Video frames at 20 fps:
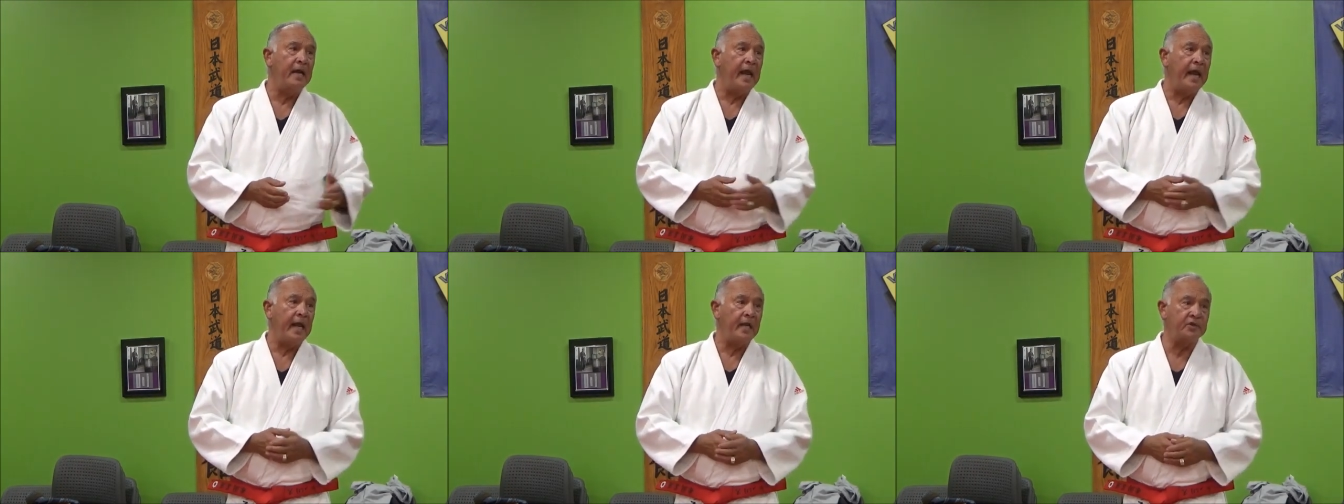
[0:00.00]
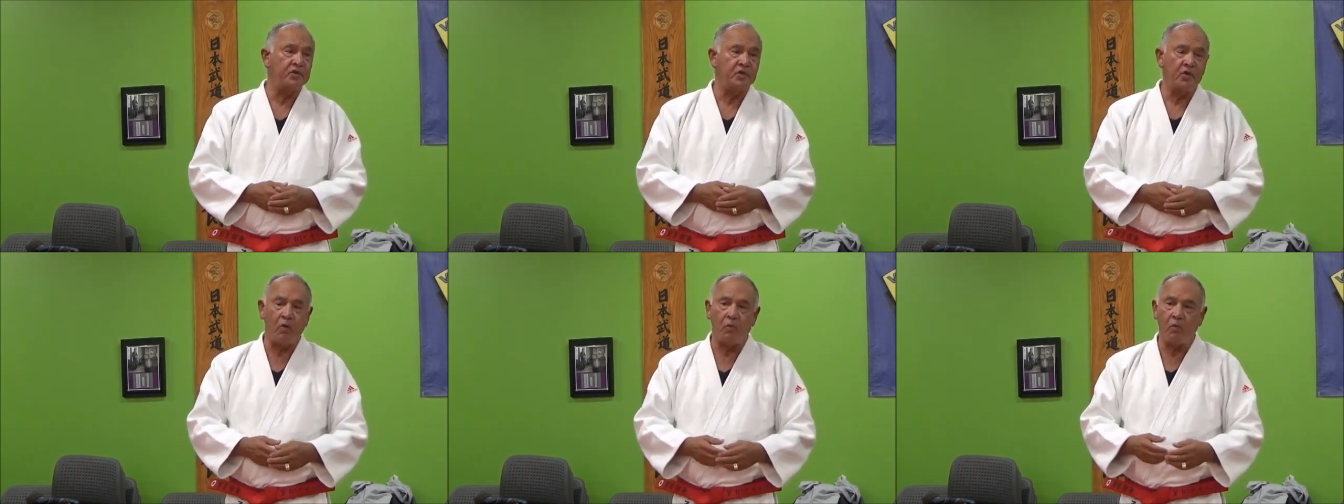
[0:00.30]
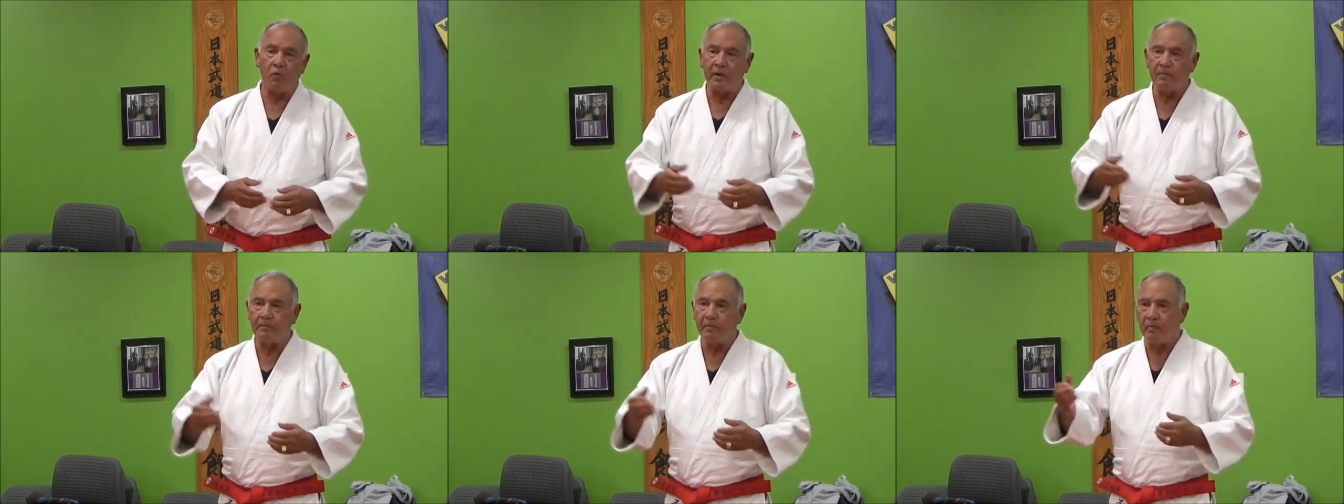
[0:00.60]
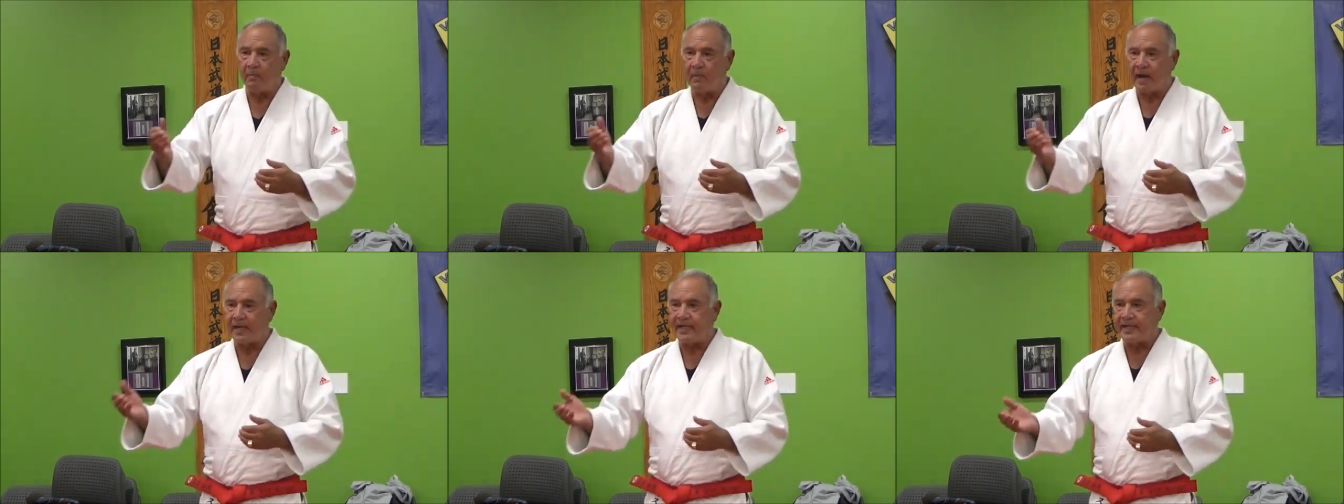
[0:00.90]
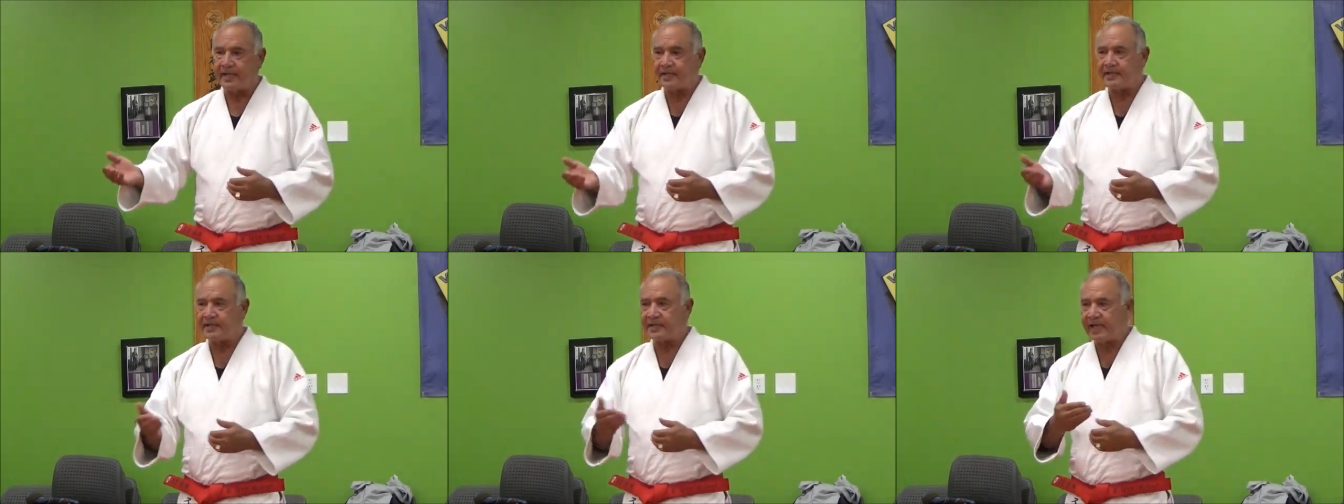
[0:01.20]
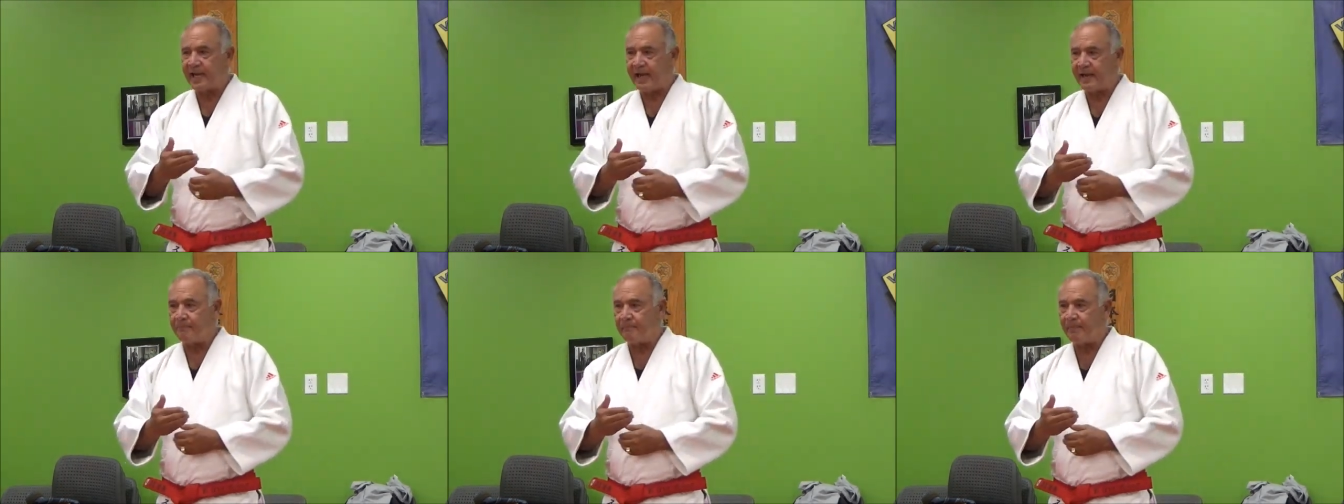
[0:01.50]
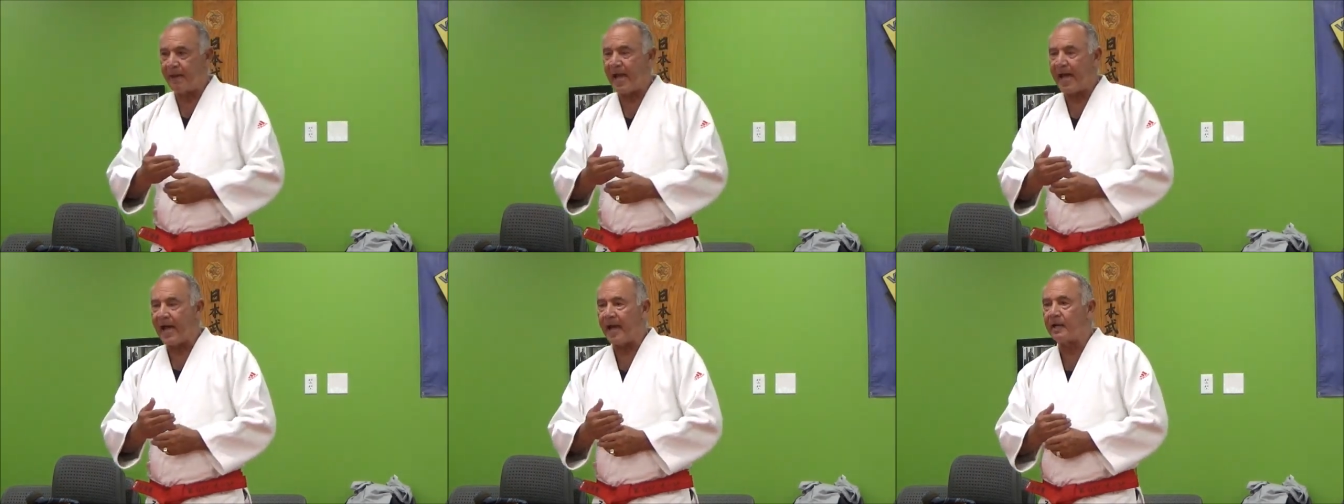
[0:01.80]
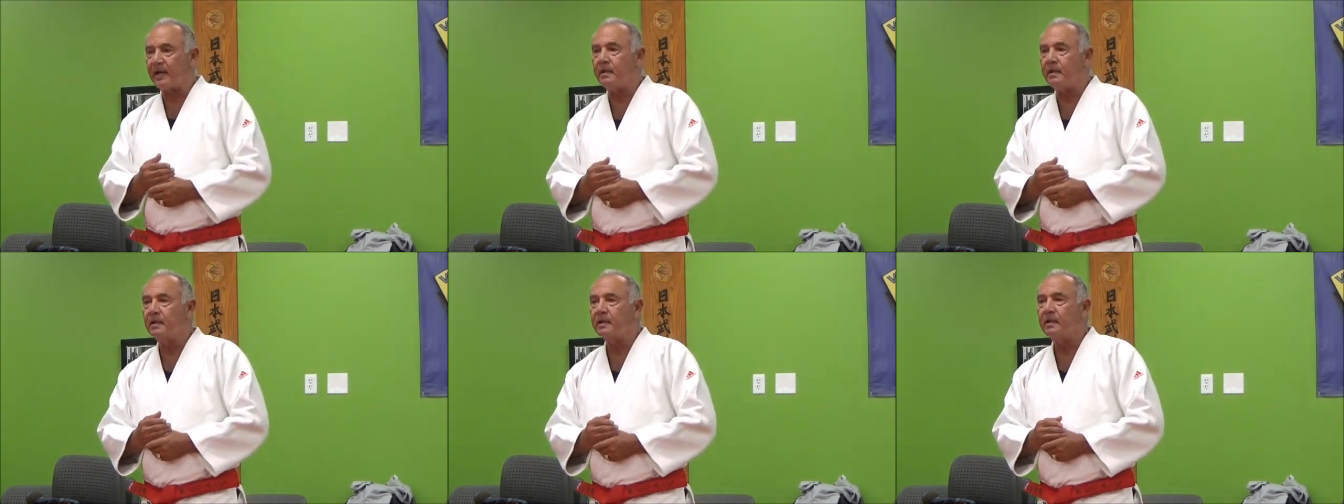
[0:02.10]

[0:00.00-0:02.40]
And so when my kids came back,